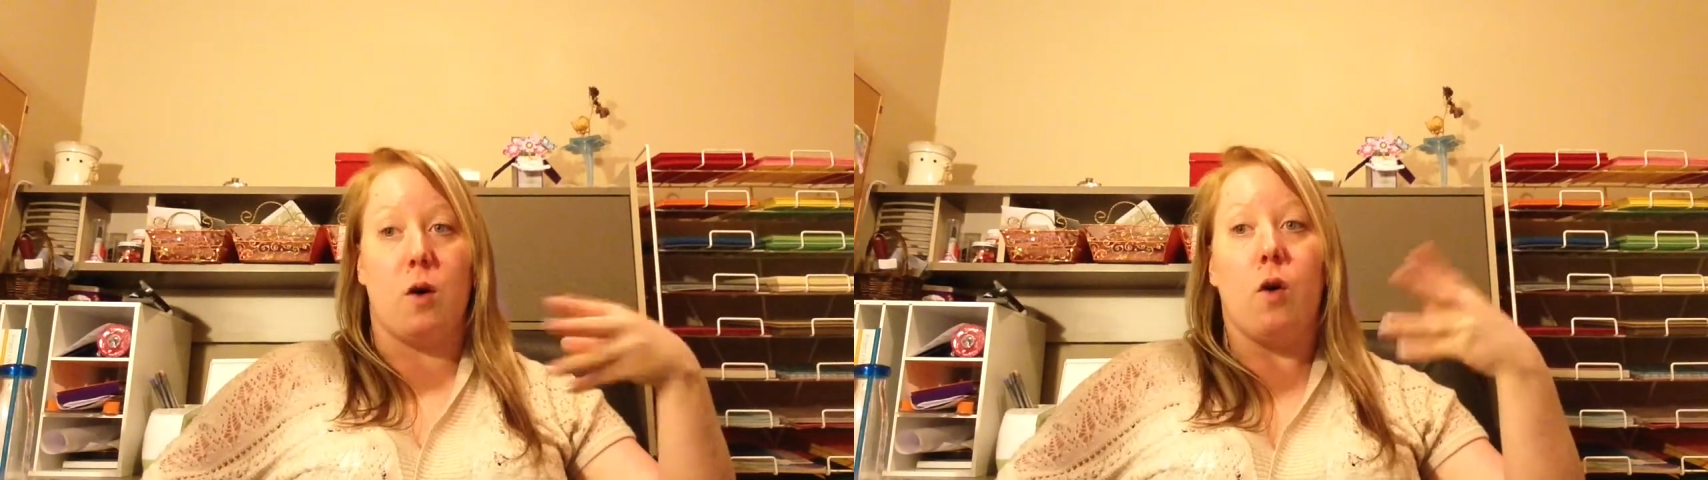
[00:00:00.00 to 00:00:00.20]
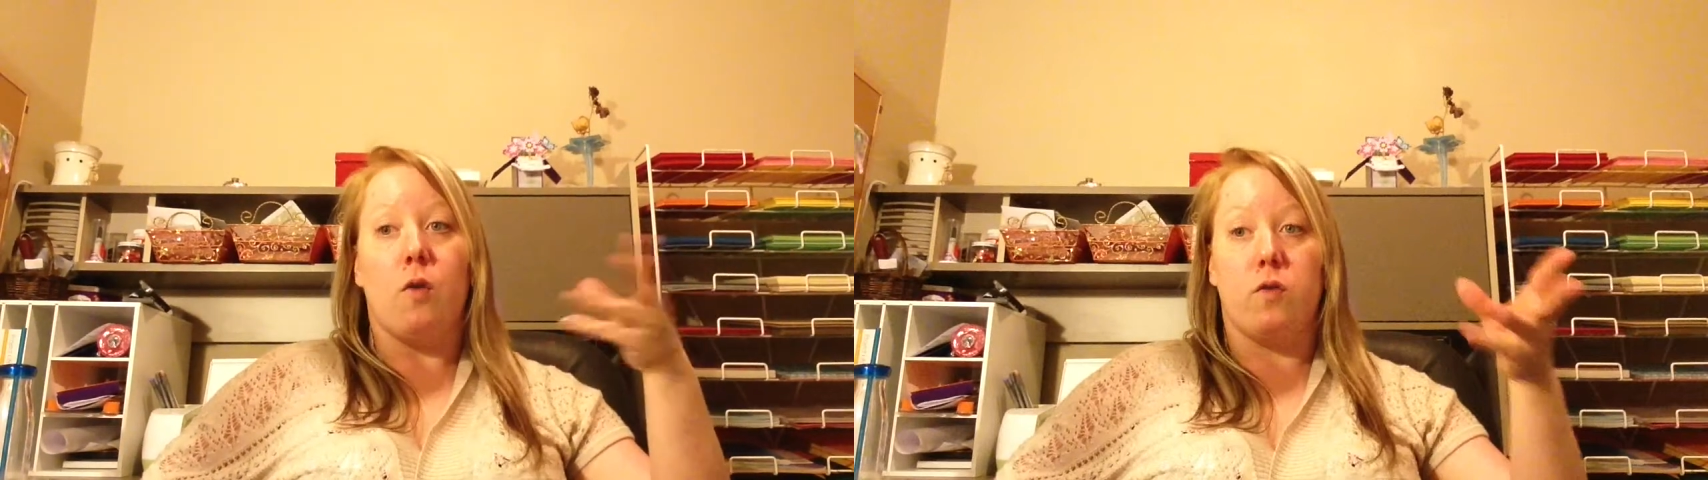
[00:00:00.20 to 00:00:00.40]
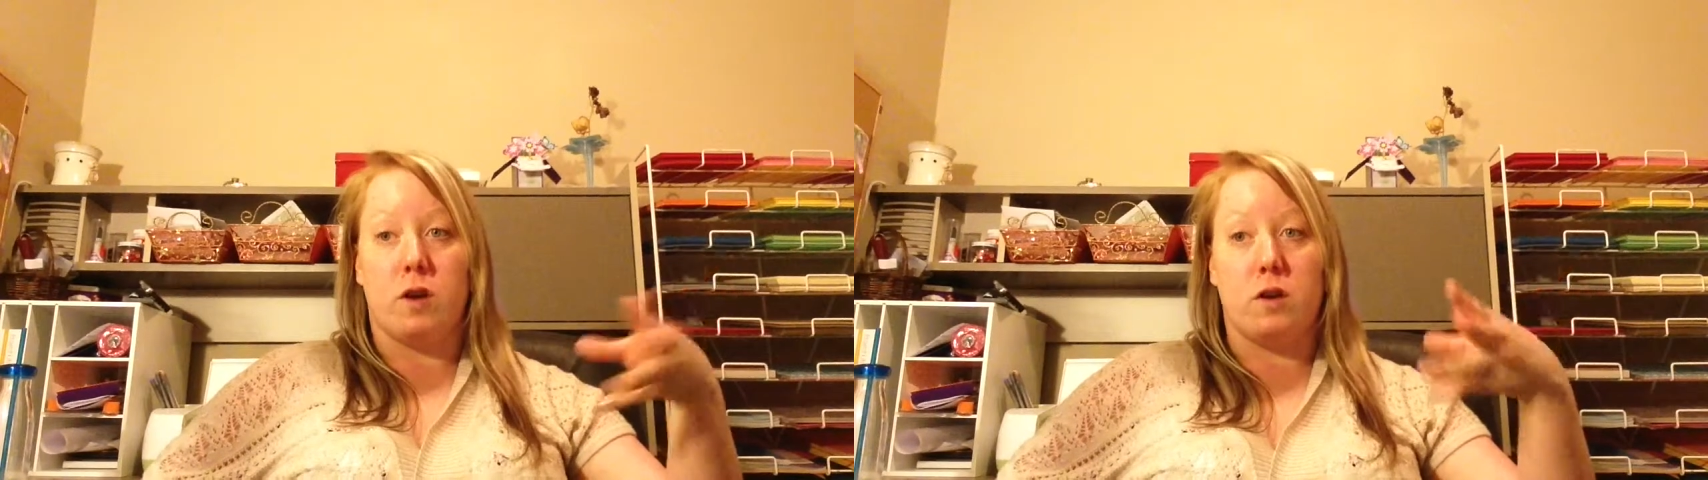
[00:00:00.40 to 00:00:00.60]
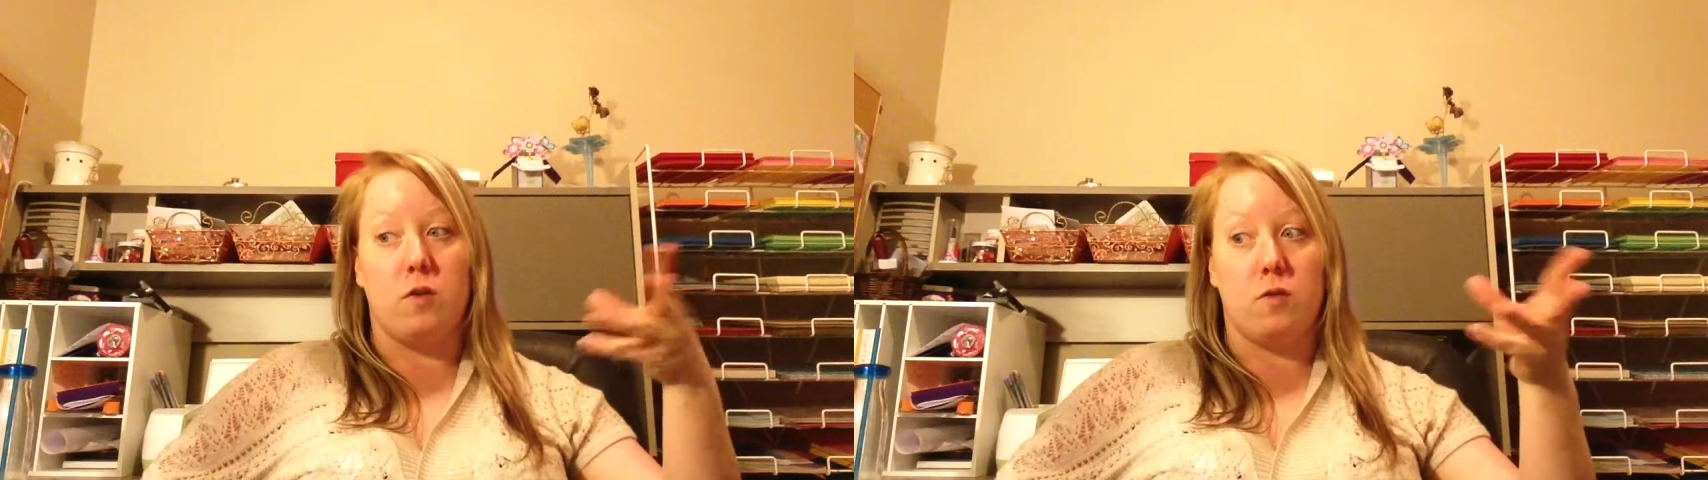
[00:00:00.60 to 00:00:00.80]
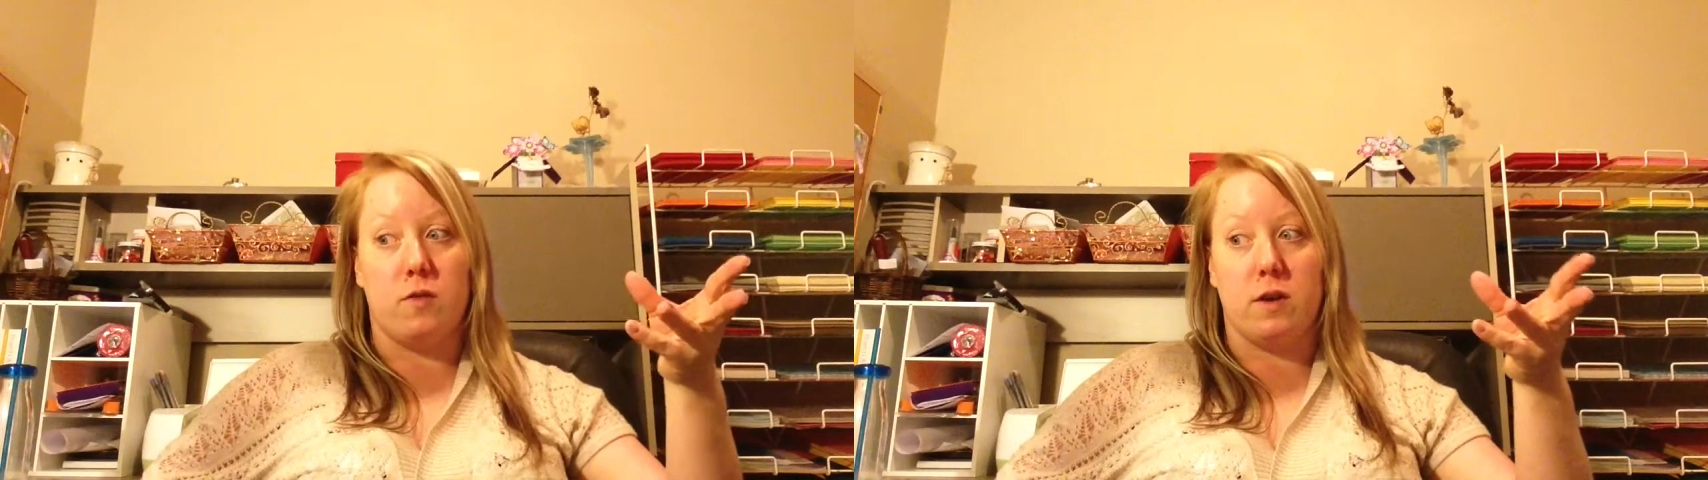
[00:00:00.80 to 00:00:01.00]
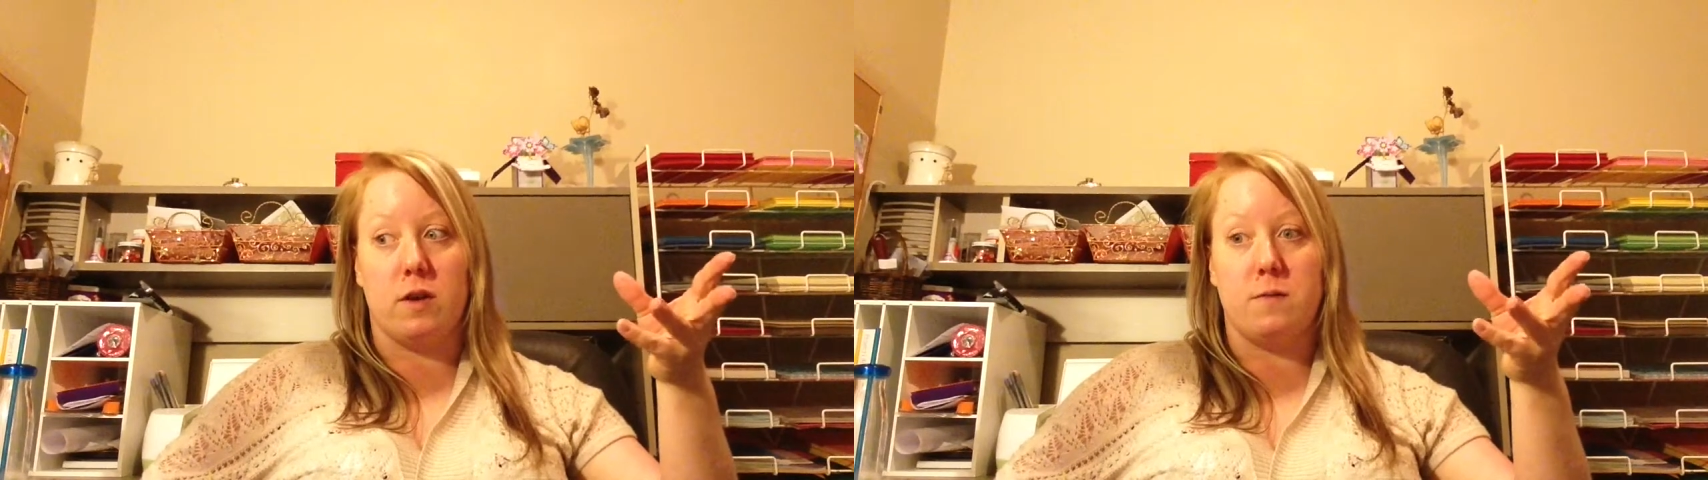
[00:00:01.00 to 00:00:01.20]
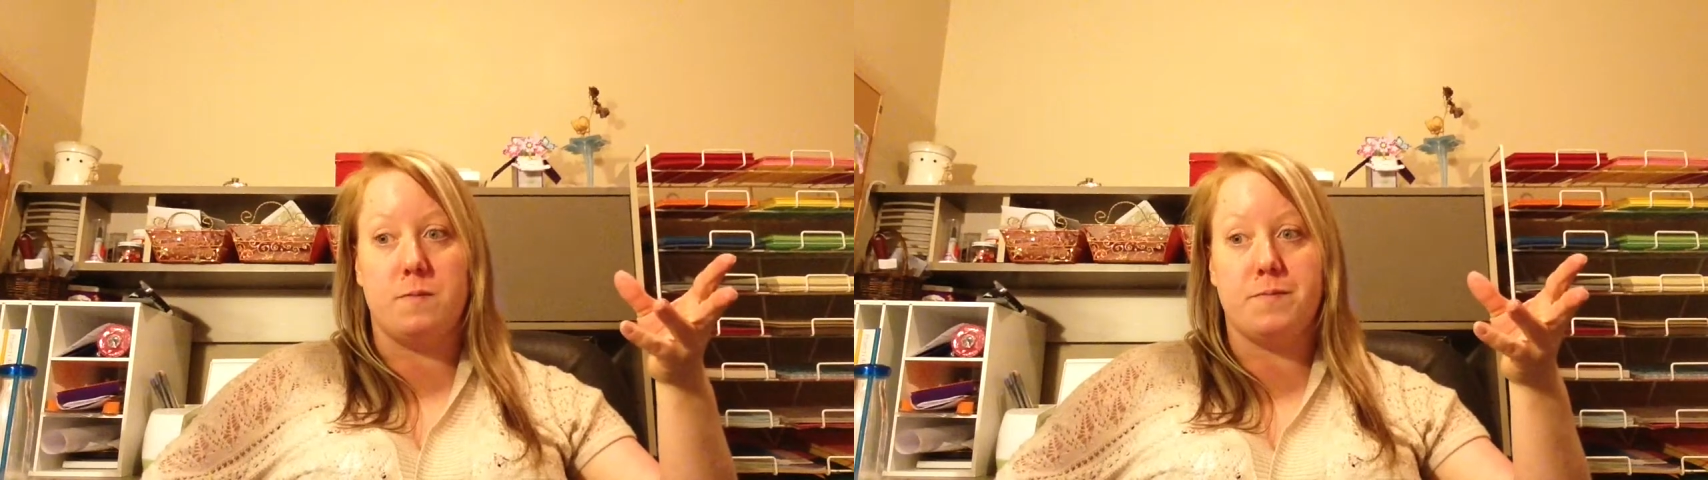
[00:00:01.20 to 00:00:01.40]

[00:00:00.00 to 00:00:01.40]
over and over